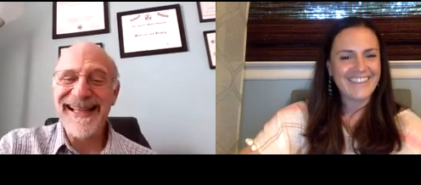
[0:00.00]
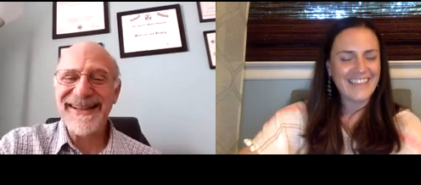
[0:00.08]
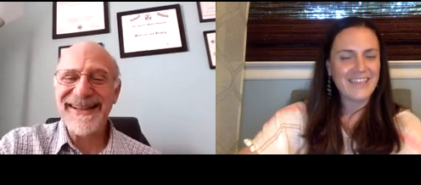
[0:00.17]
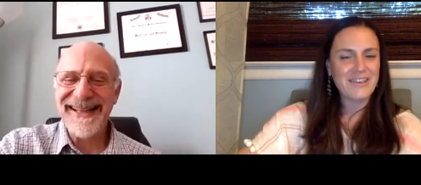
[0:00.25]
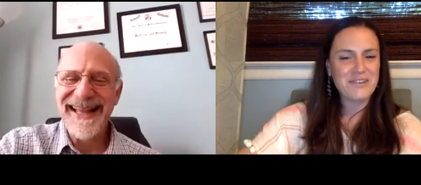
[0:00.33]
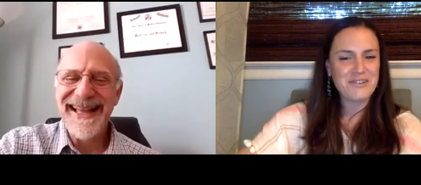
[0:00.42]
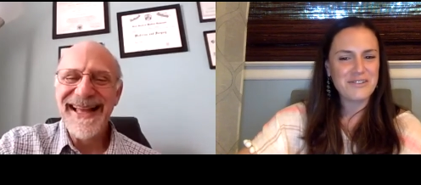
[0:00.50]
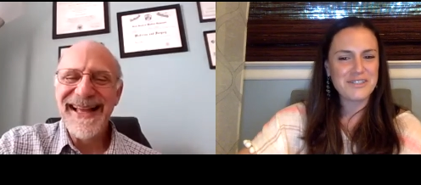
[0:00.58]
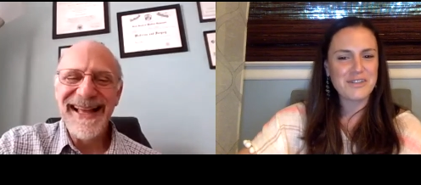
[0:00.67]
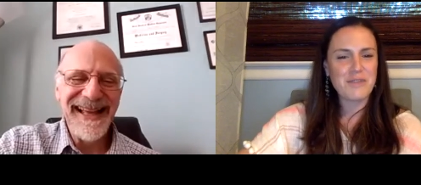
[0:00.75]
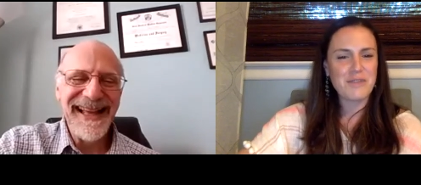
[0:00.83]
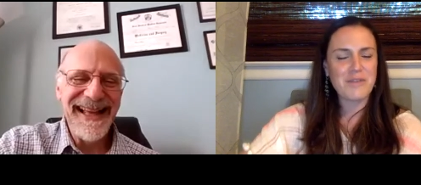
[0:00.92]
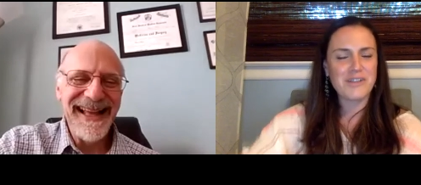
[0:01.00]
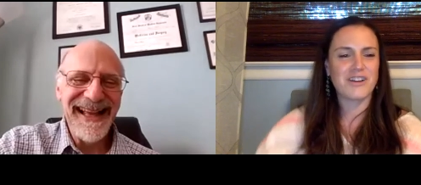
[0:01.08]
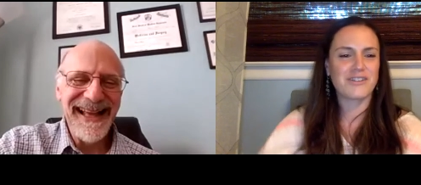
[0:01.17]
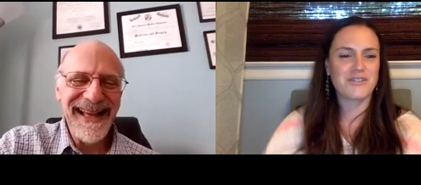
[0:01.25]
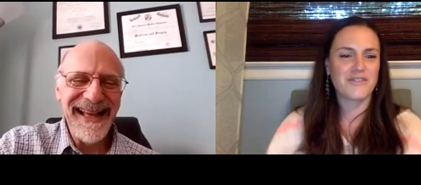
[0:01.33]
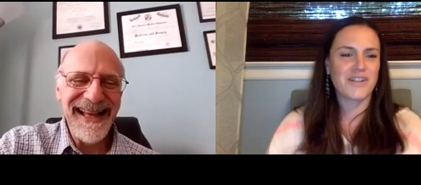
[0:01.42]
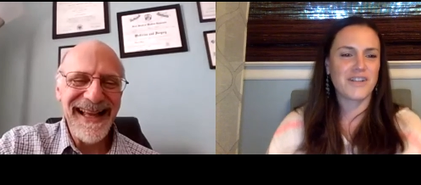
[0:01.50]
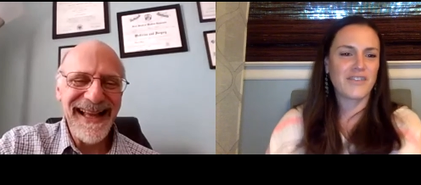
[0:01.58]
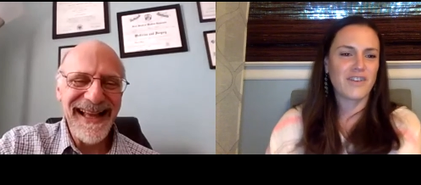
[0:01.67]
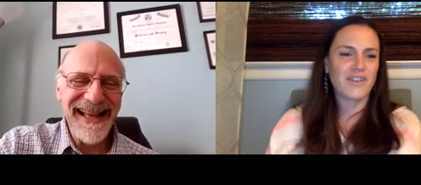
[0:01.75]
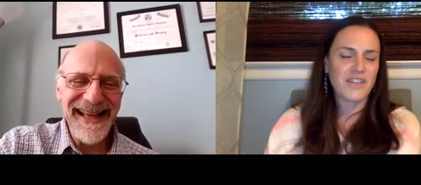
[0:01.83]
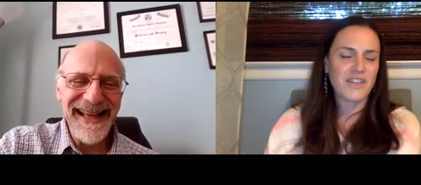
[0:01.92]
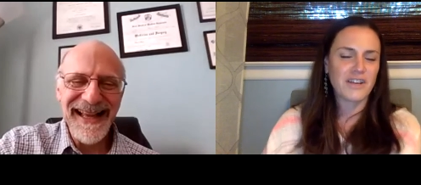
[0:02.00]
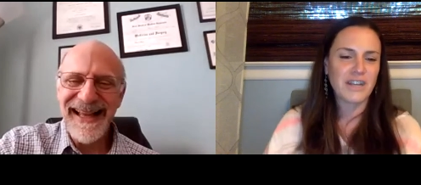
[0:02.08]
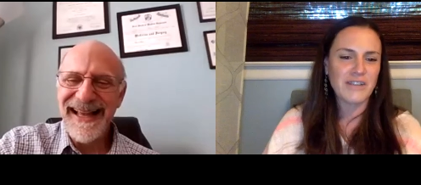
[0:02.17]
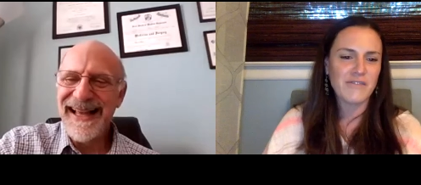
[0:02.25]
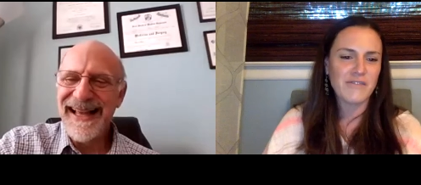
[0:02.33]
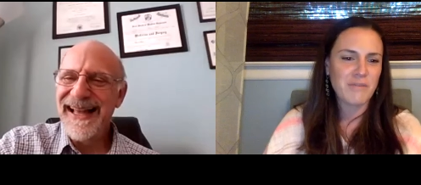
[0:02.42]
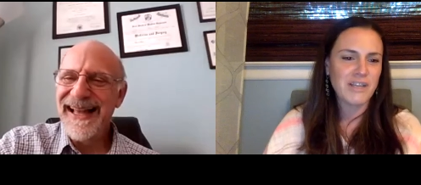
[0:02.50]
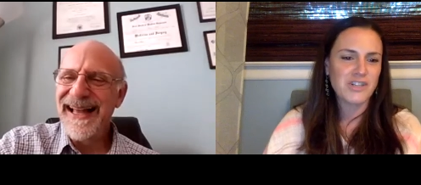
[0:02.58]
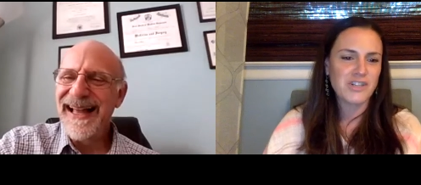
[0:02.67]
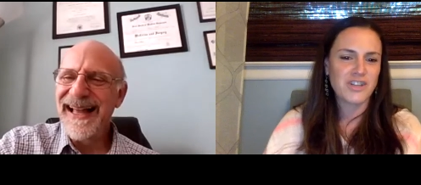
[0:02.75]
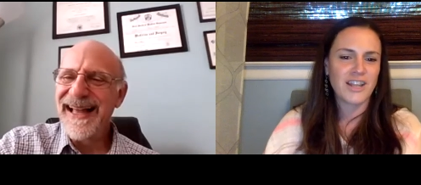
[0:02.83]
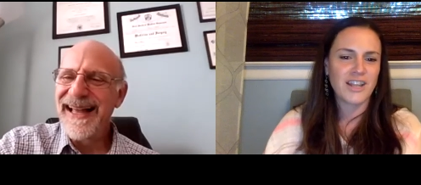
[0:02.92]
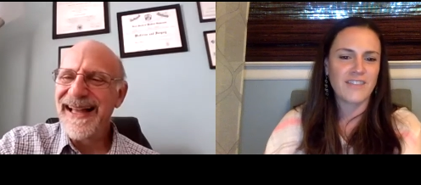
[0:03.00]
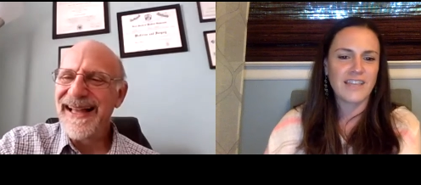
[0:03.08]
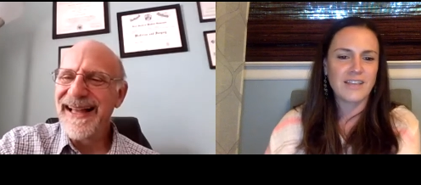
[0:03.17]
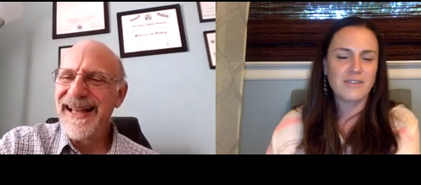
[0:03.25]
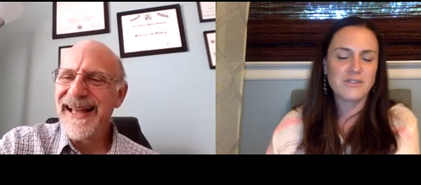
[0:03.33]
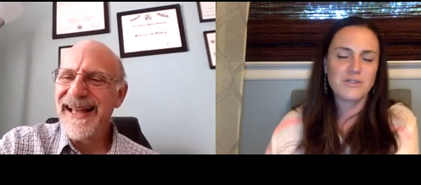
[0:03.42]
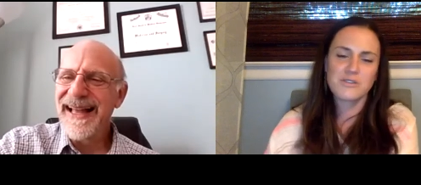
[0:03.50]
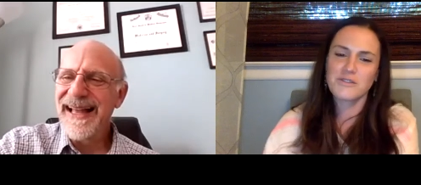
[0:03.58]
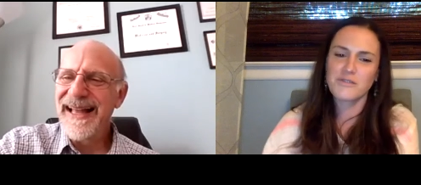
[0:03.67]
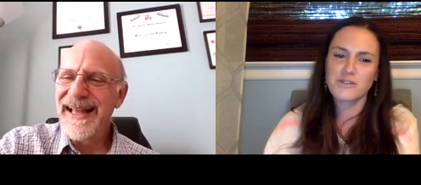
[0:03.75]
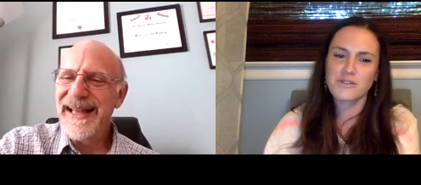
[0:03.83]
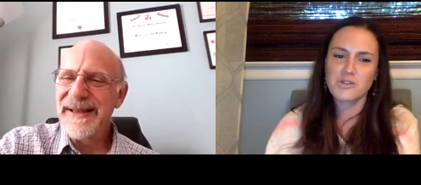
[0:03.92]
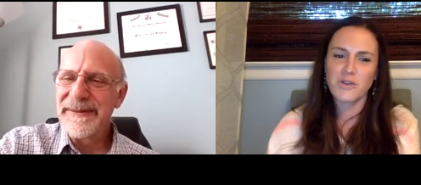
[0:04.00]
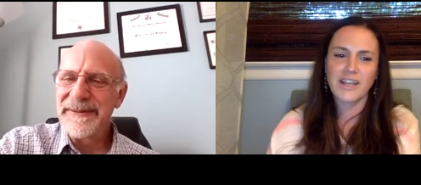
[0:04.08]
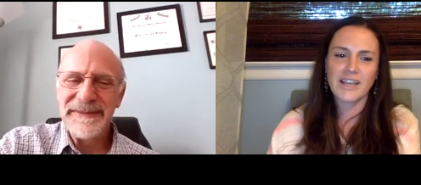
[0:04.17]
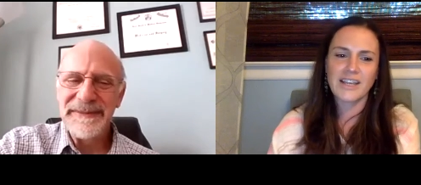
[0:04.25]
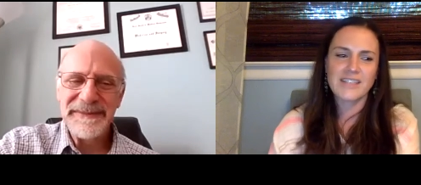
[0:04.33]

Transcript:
Speaker 1: Thank you so much, Dr. Vinny, for all that great information. And thank you, Susan, for joining us.